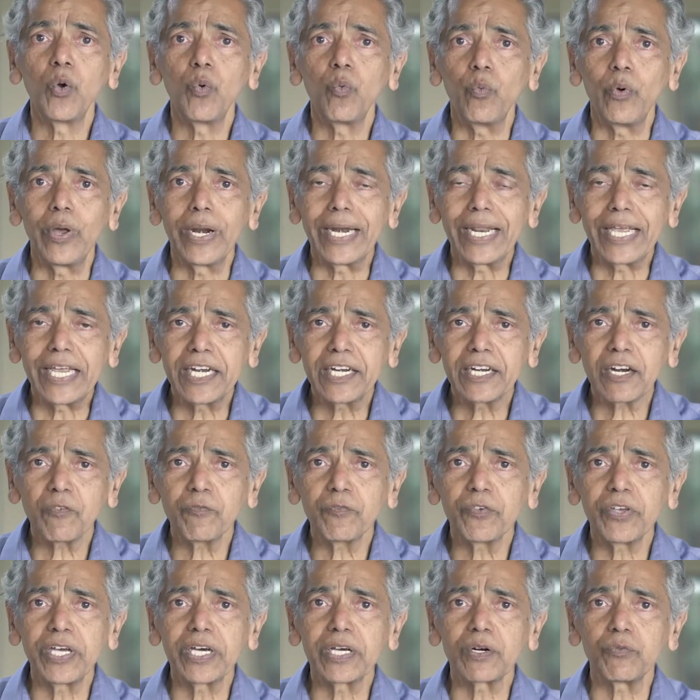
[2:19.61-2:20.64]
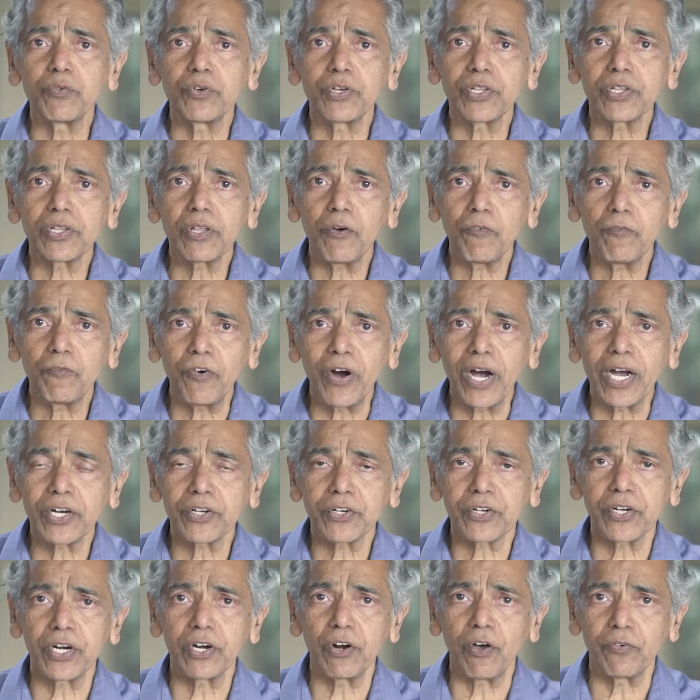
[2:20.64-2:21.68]
will interfere with
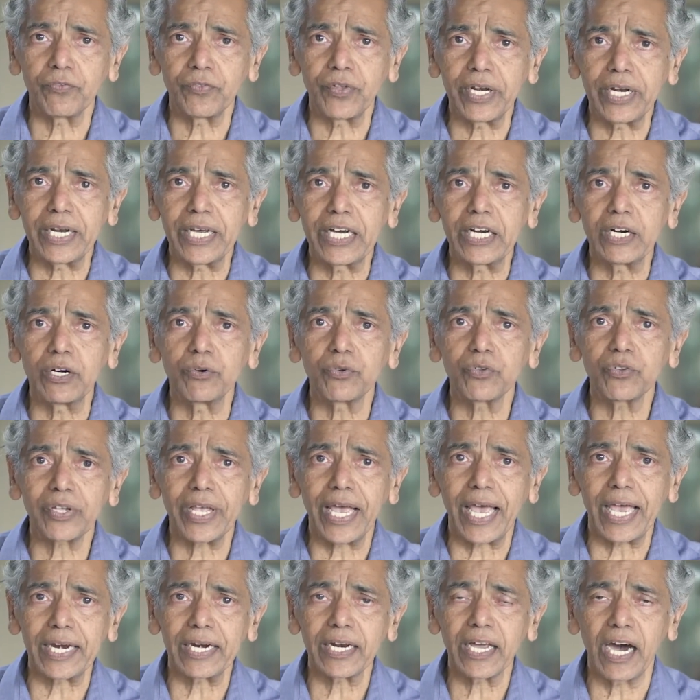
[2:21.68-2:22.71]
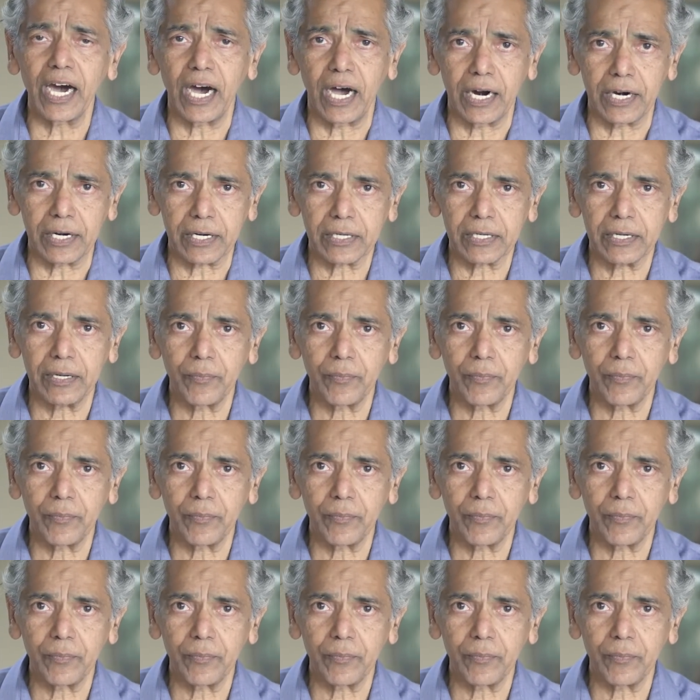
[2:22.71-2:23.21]
function of the nerves and heart.